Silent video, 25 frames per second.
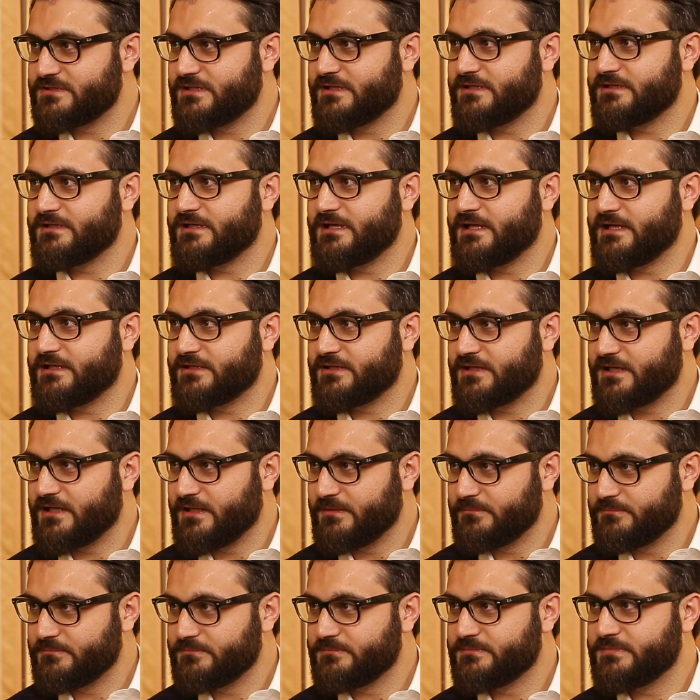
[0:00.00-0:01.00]
that had
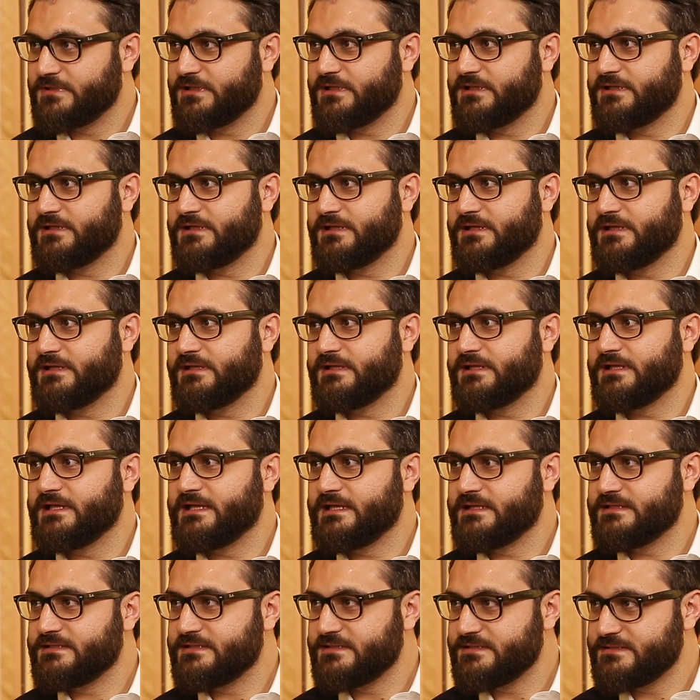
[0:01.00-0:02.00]
come in the
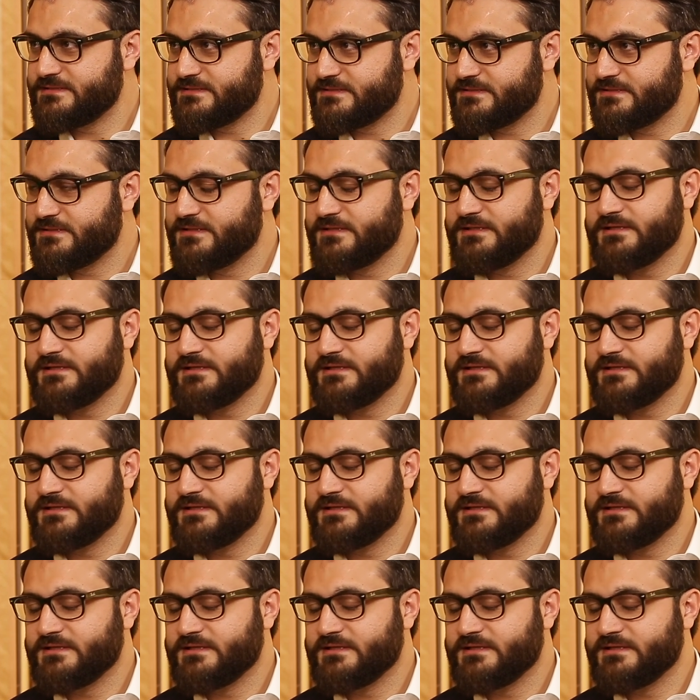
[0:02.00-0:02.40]
80s.